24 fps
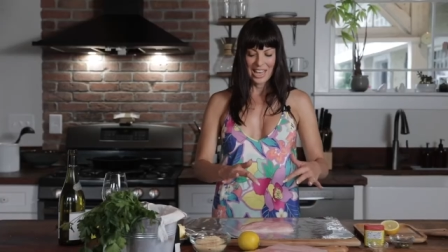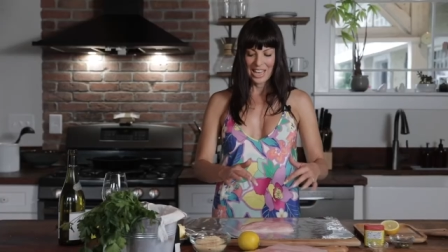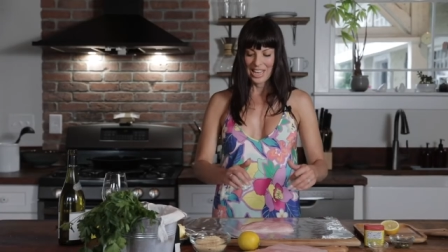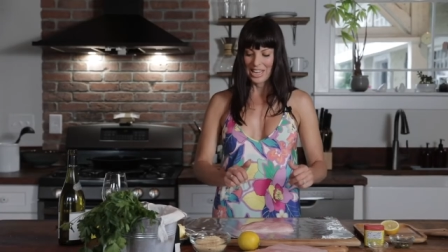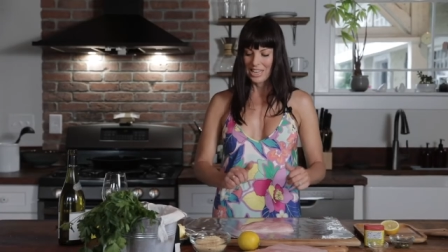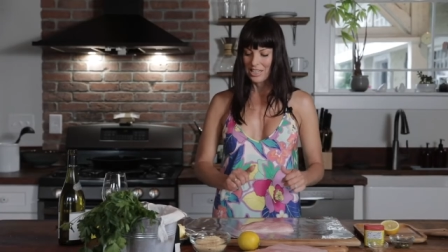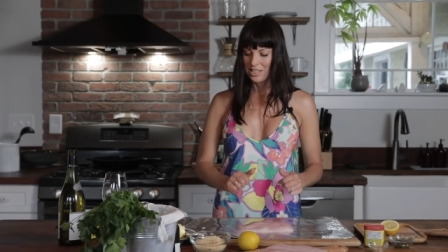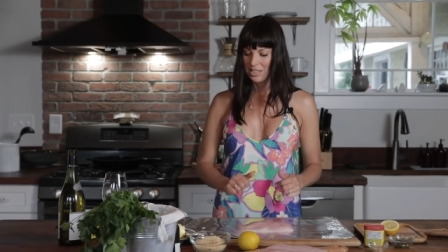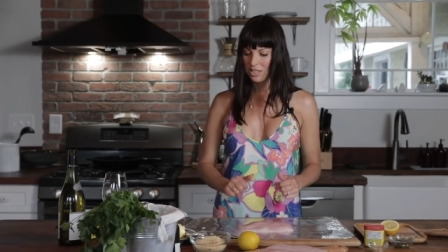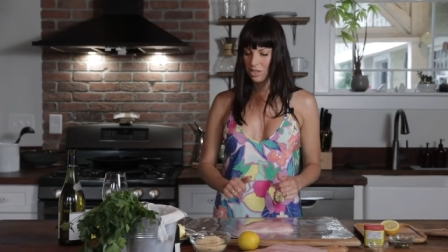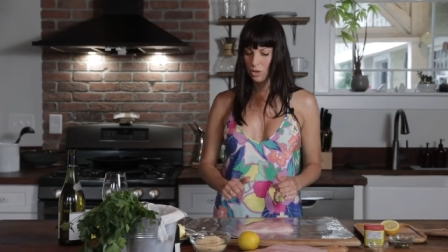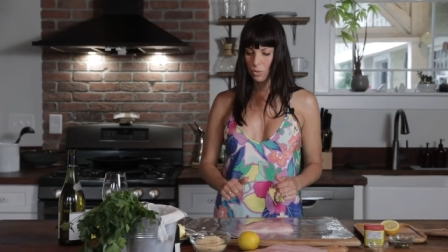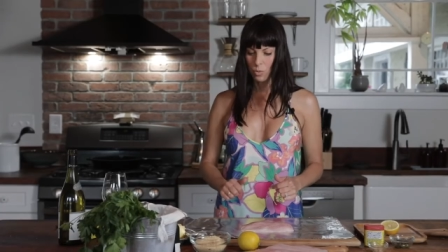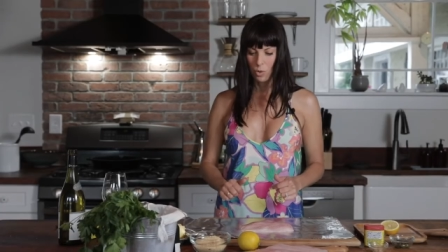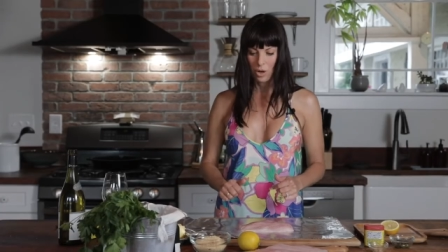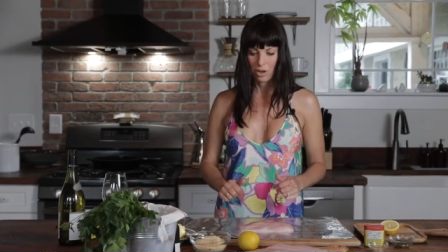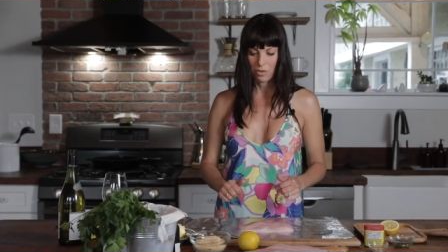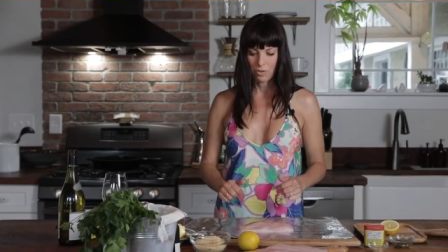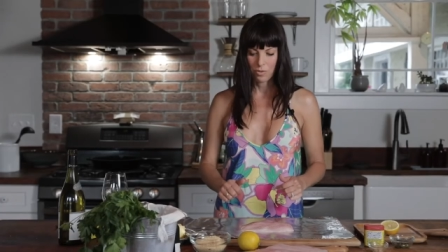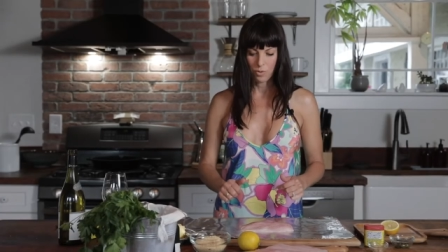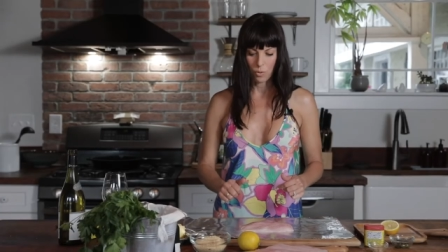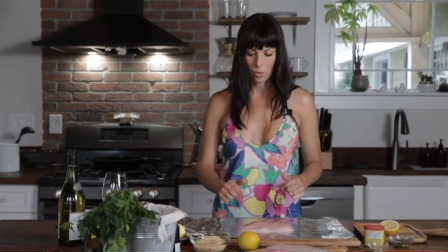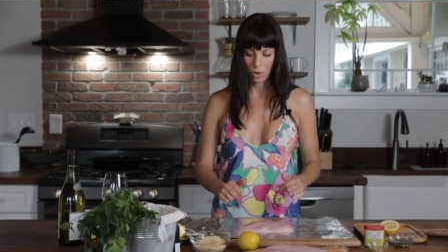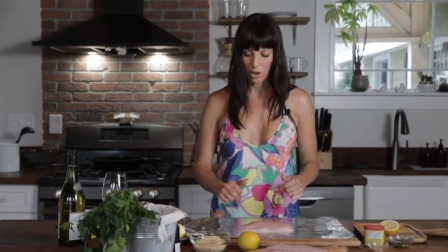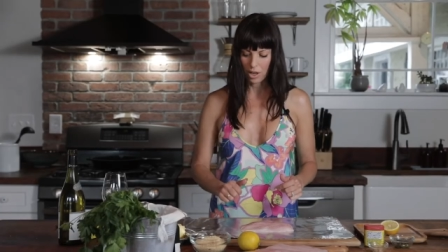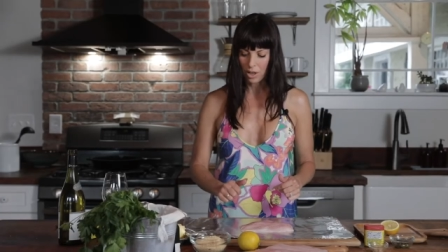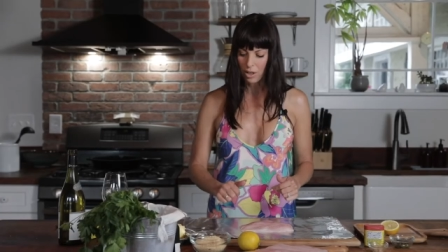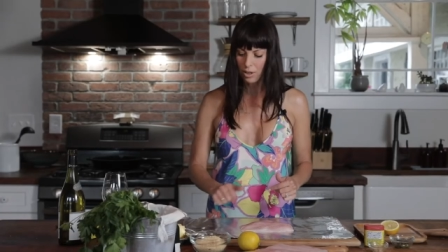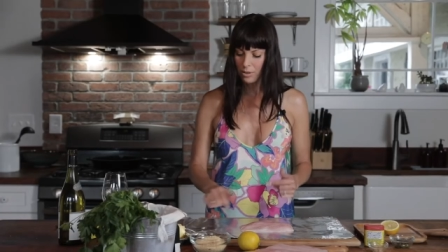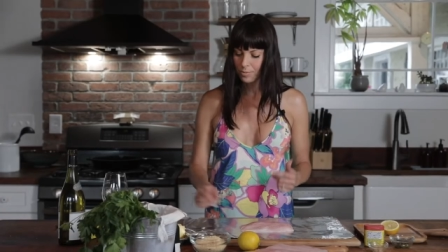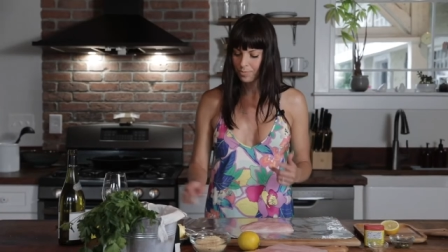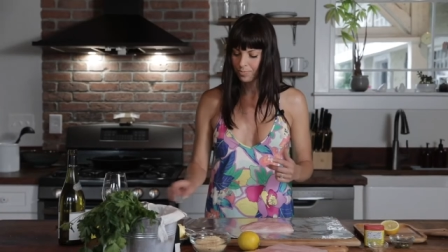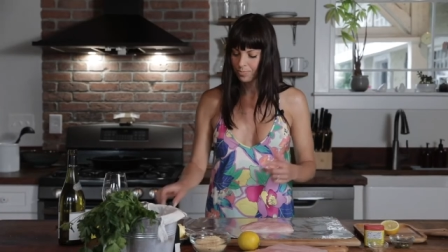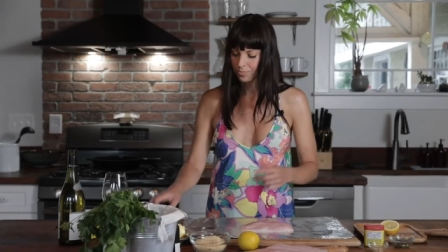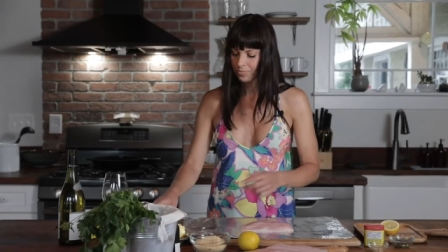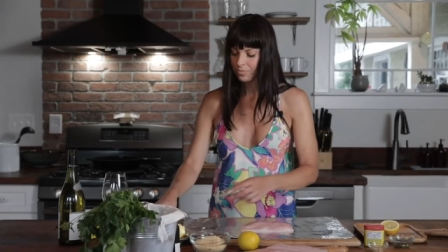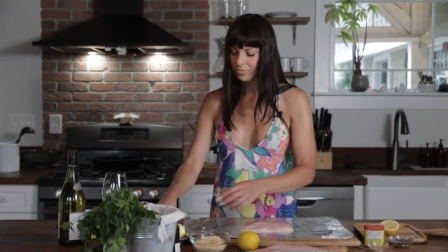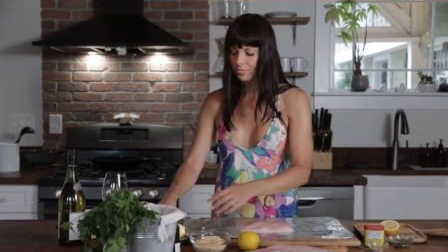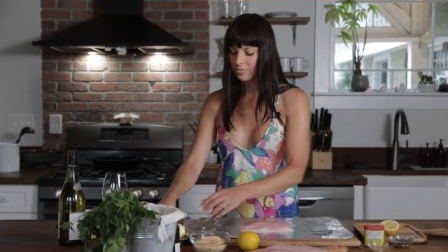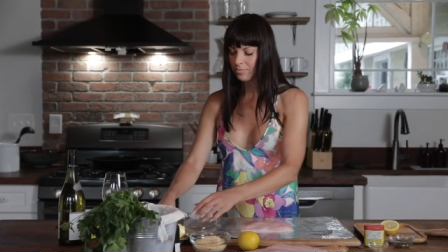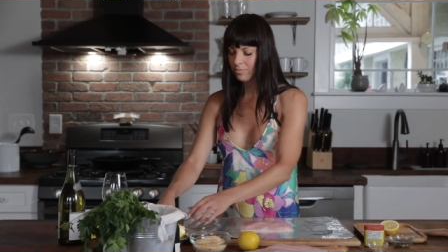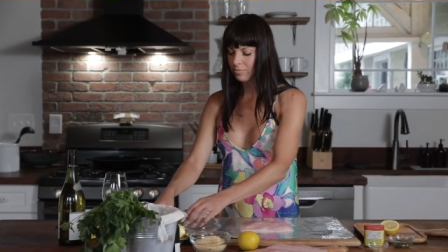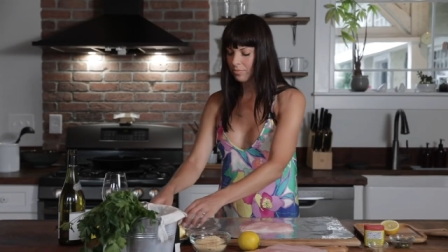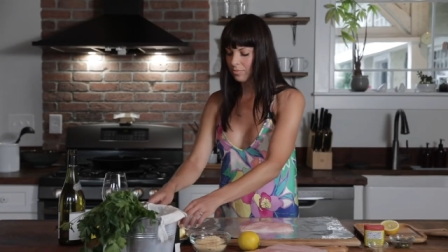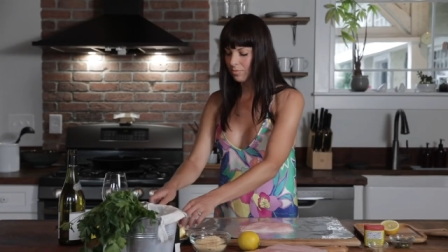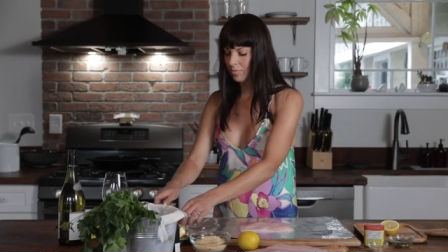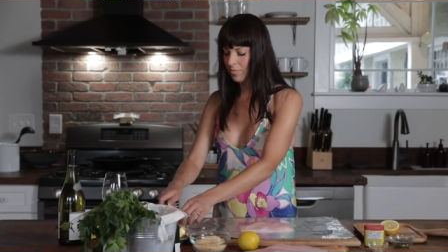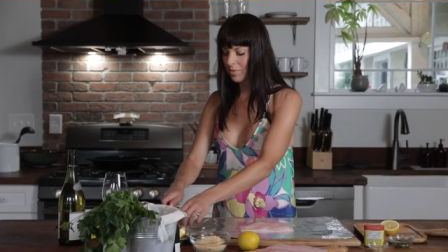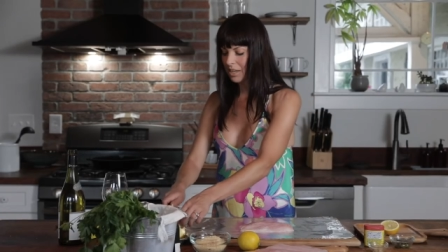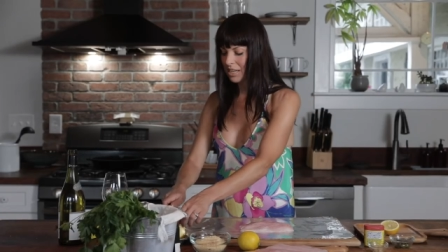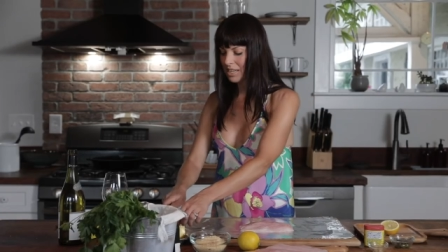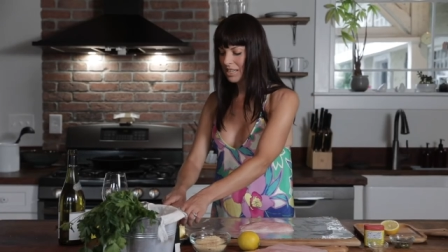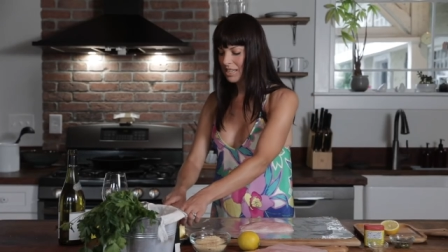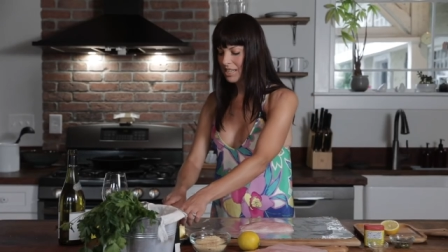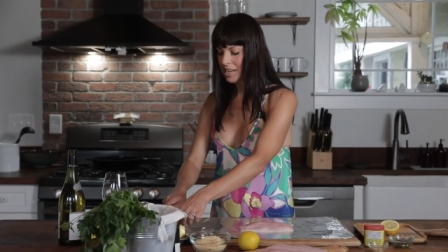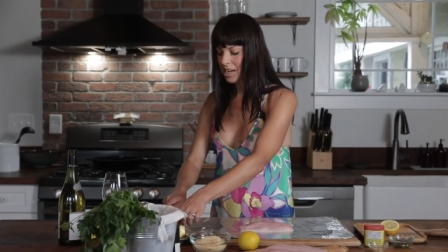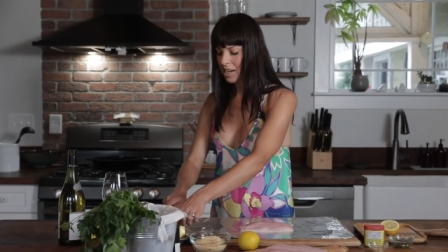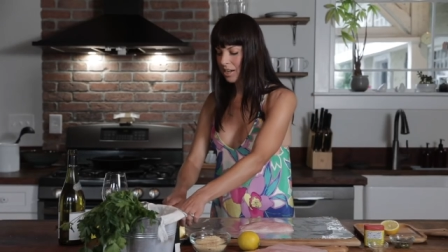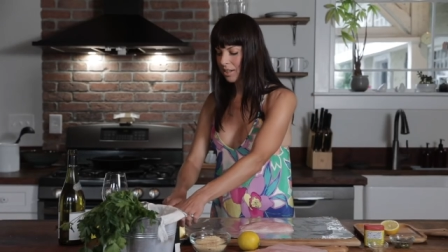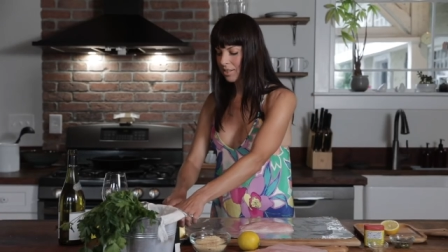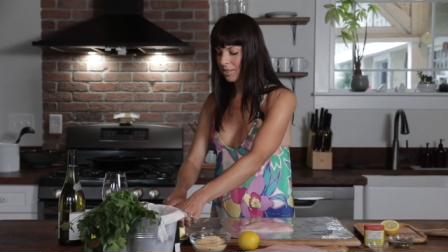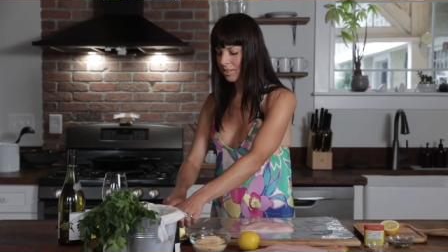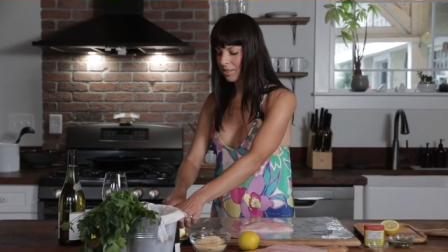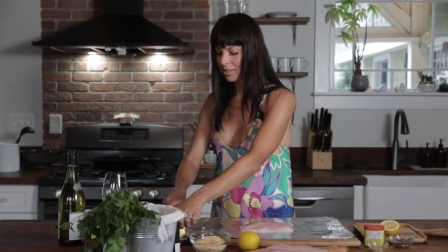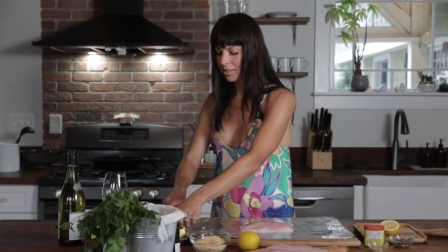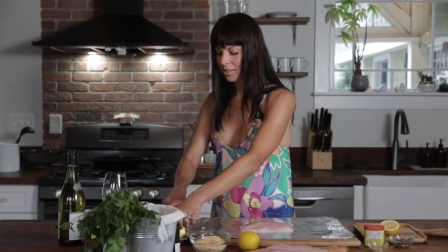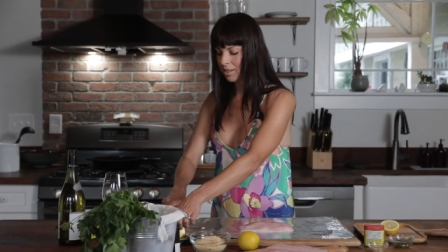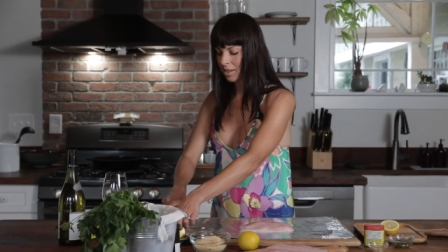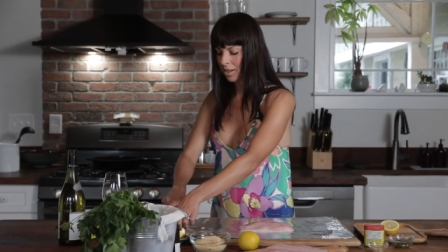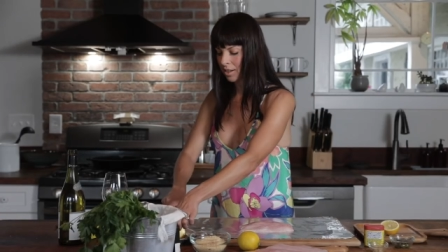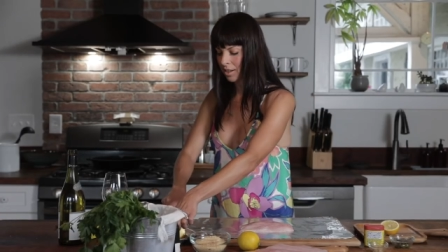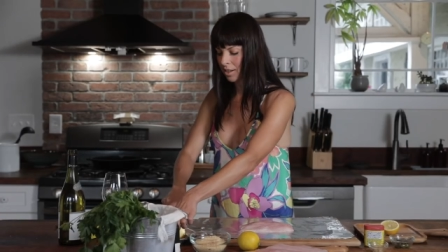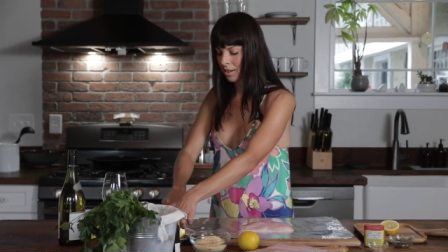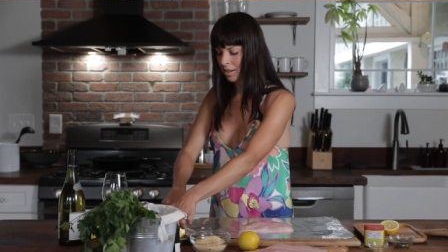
into 1 foil. Next,